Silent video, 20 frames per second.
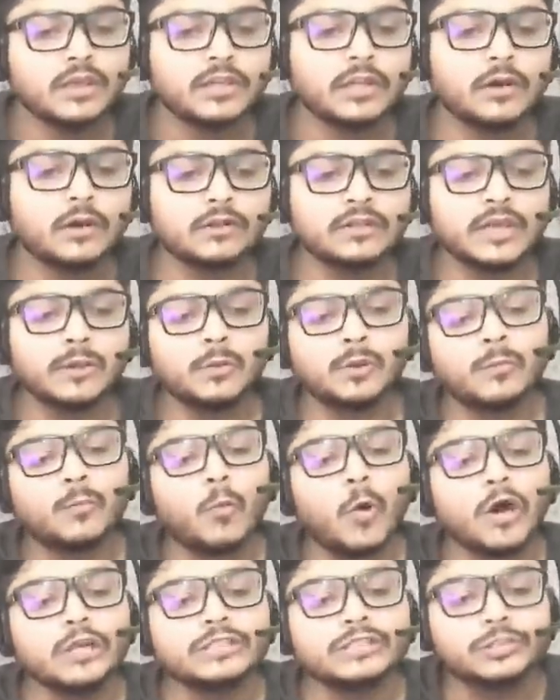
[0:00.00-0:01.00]
they
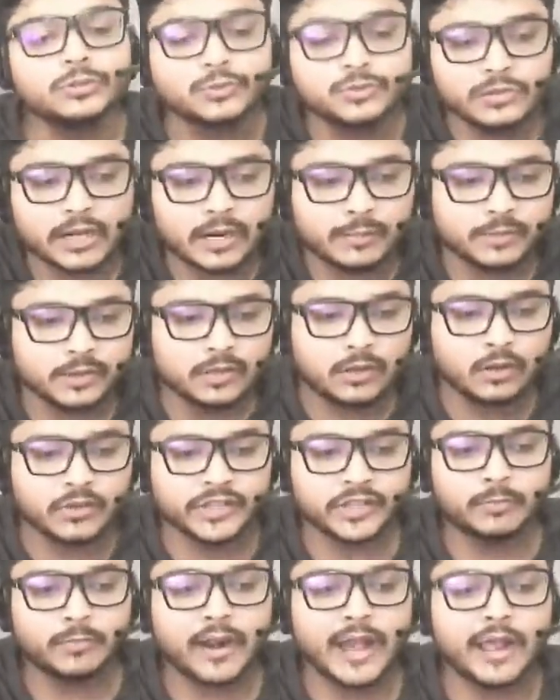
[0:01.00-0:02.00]
would want to start up a
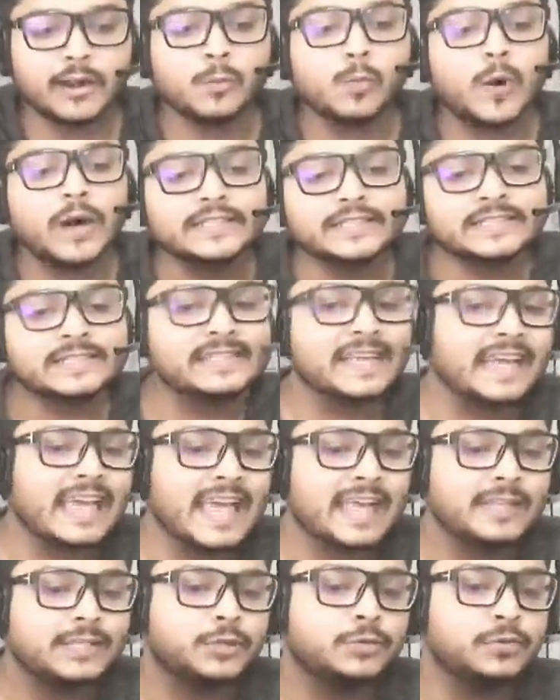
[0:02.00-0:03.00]
clothing brand once they
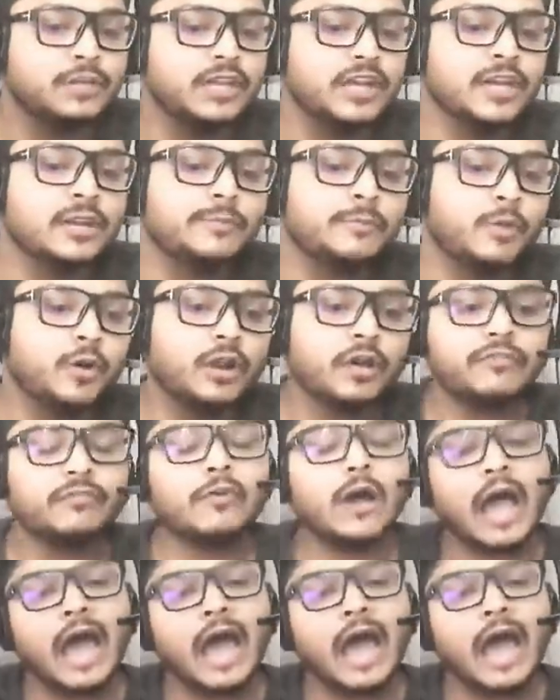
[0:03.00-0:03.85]
get to the input of